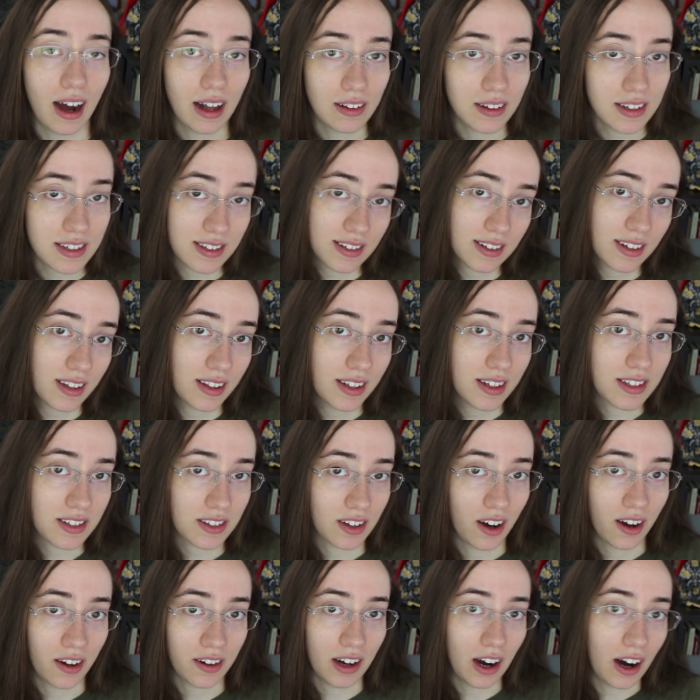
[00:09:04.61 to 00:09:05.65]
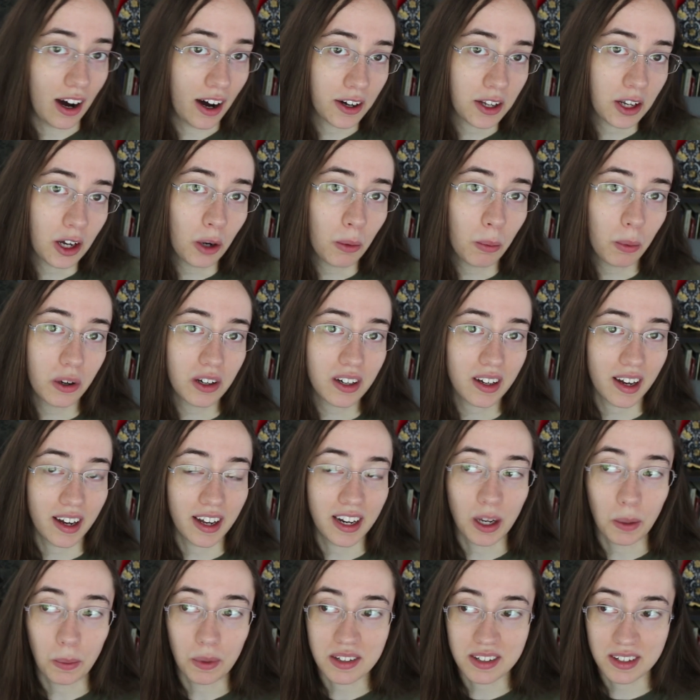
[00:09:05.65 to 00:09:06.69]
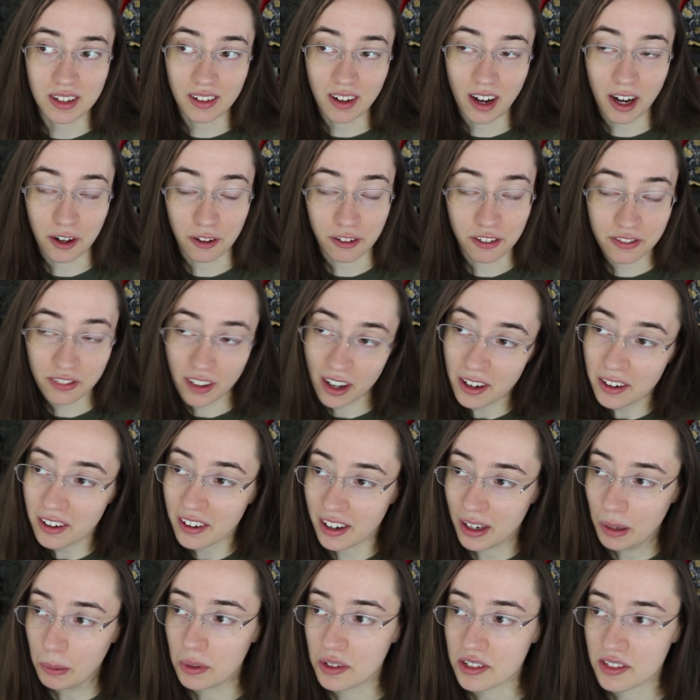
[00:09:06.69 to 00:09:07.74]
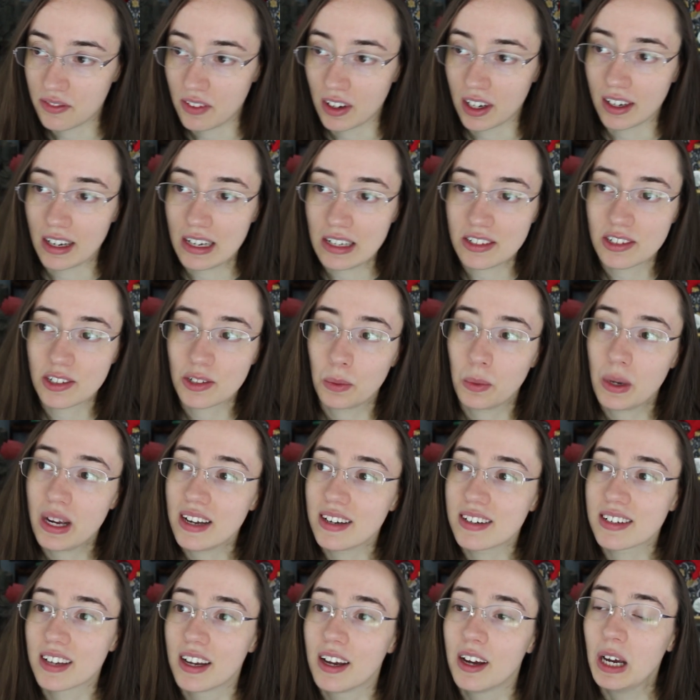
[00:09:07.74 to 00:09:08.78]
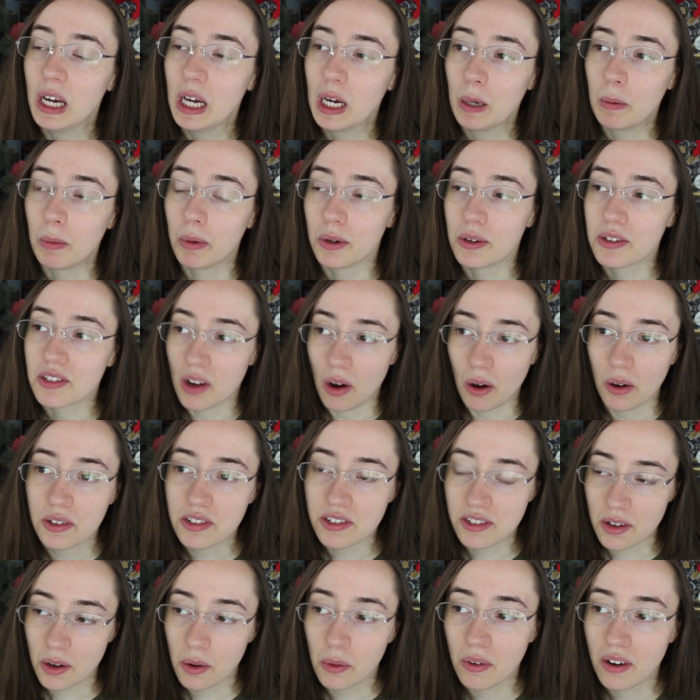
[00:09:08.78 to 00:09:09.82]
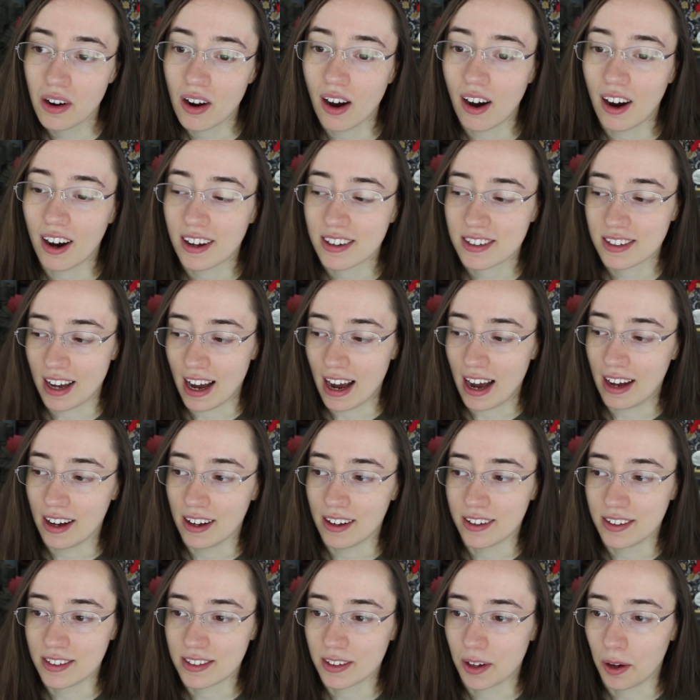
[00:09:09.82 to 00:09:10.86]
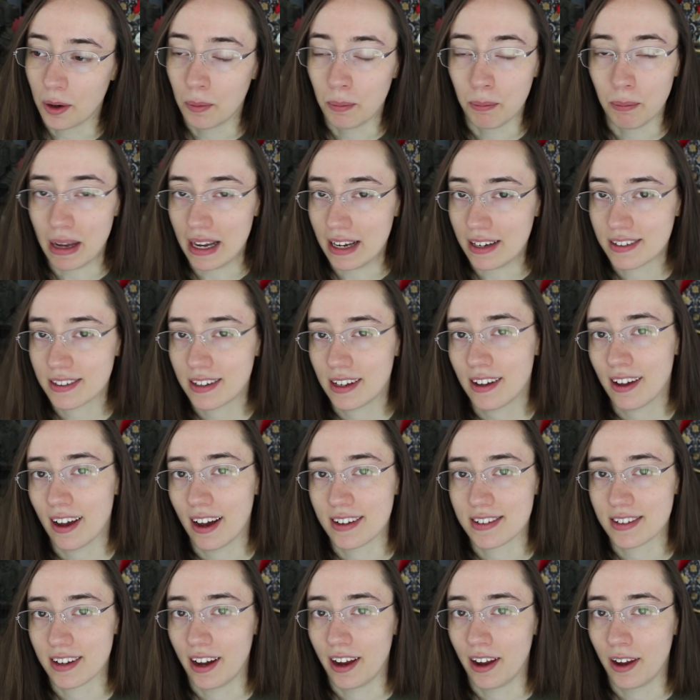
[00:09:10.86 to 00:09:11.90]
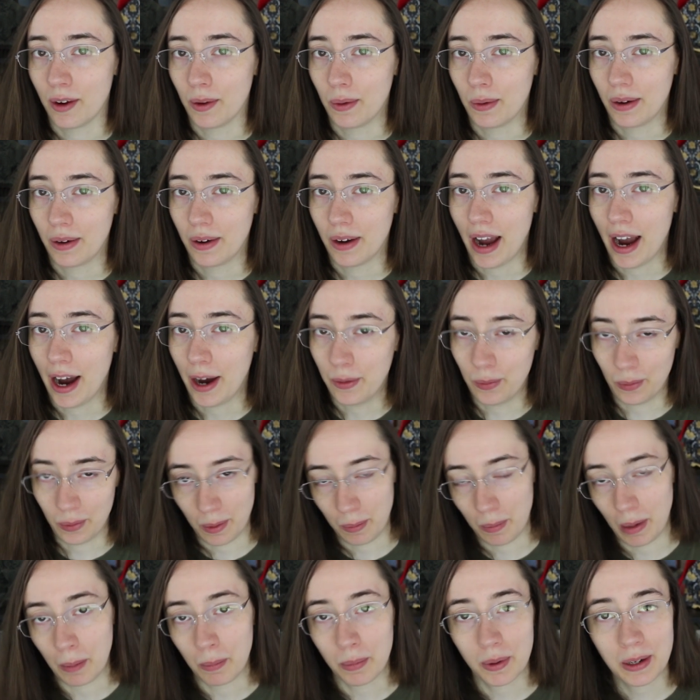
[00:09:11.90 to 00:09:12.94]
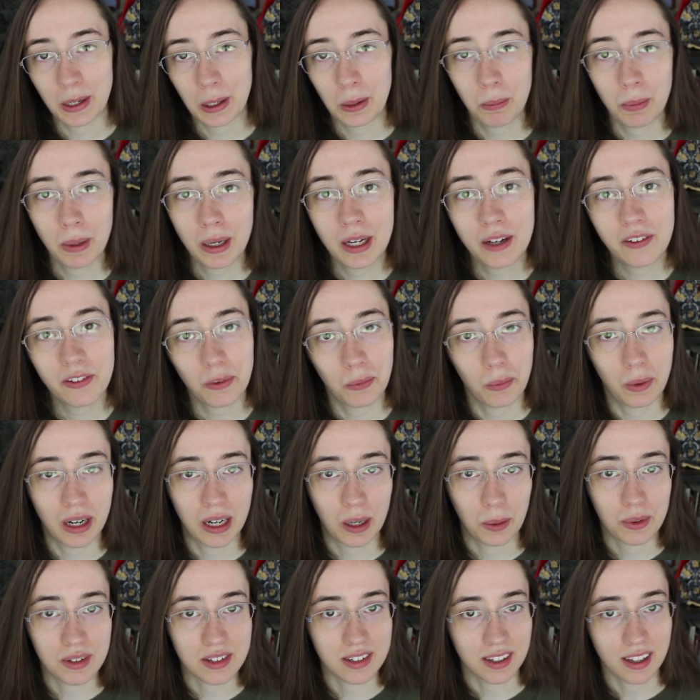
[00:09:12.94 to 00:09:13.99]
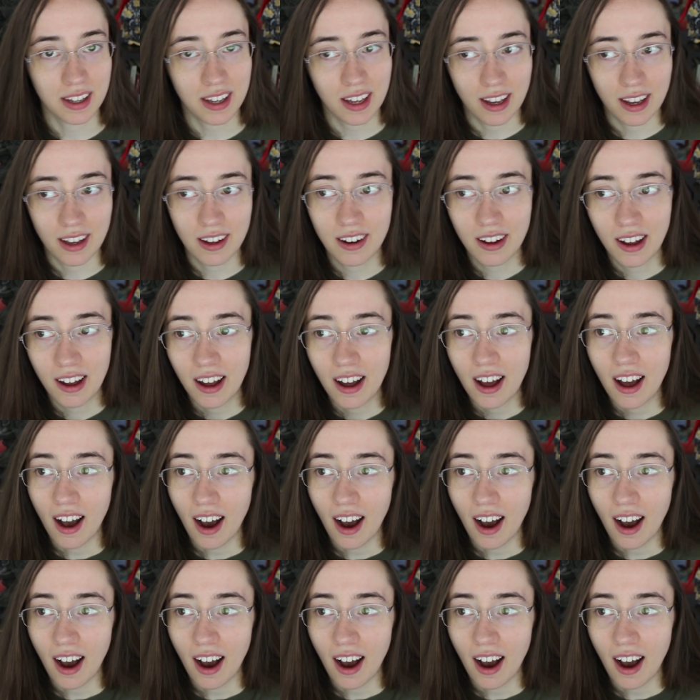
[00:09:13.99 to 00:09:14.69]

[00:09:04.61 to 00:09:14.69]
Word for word: I listened to this on audiobook and it was a lot of fun. It was very sweet, but it was also not as amazing as I had remembered it being from when I was a kid.